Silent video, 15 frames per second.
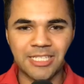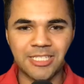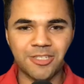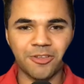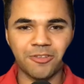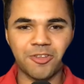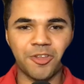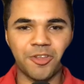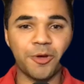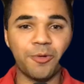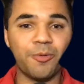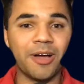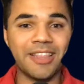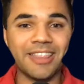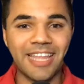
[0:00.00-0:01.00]
so there's only
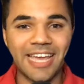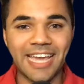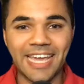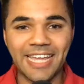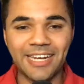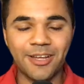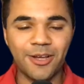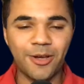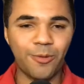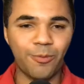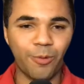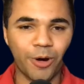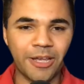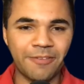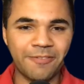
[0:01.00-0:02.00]
one lane
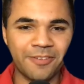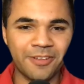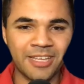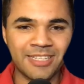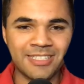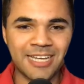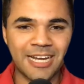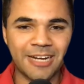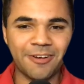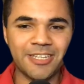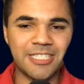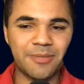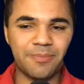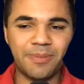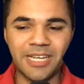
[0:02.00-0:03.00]
working for the entire
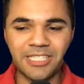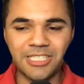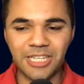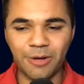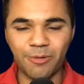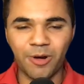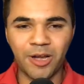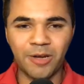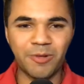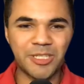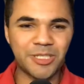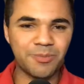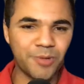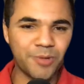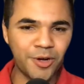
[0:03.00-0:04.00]
race. The PJ1,
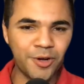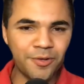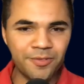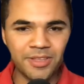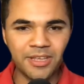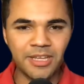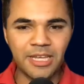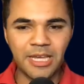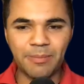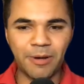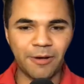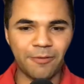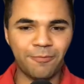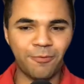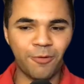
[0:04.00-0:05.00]
which moved
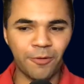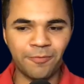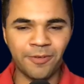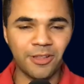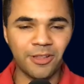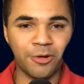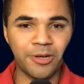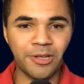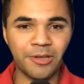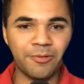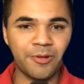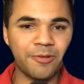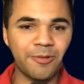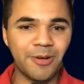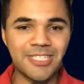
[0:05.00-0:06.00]
about 4 feet lower than
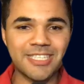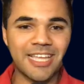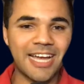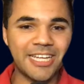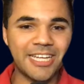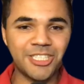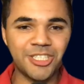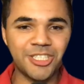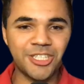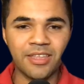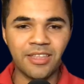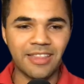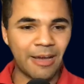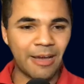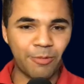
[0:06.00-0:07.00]
what it was last year,
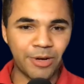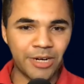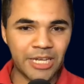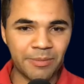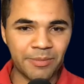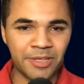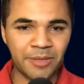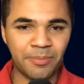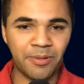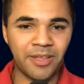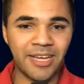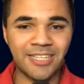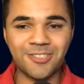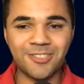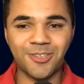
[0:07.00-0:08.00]
that wouldn't come into
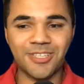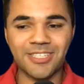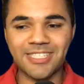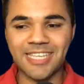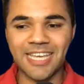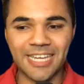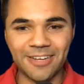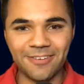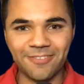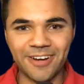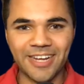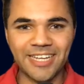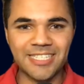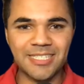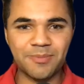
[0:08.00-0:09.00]
play until the second
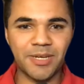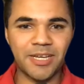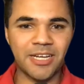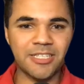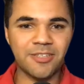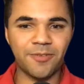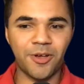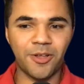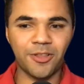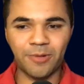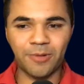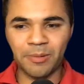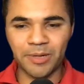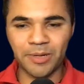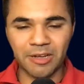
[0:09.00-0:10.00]
race because of all the
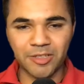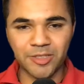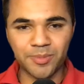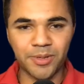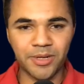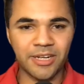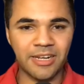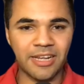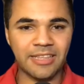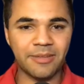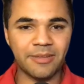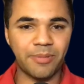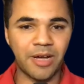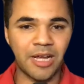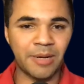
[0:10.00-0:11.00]
rubber that was put in at the
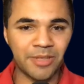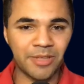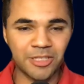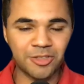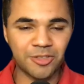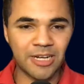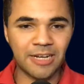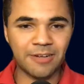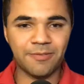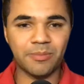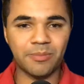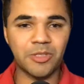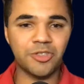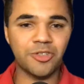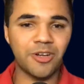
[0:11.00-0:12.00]
bottom of the track
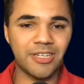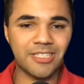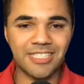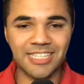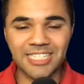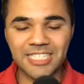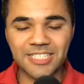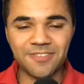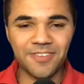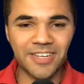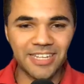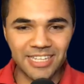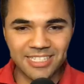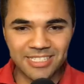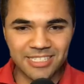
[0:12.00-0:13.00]
from the trucks and
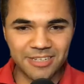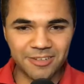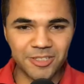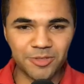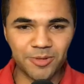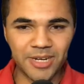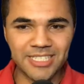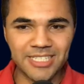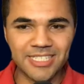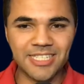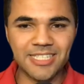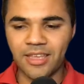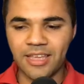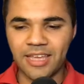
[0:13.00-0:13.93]
Xfinity Series races.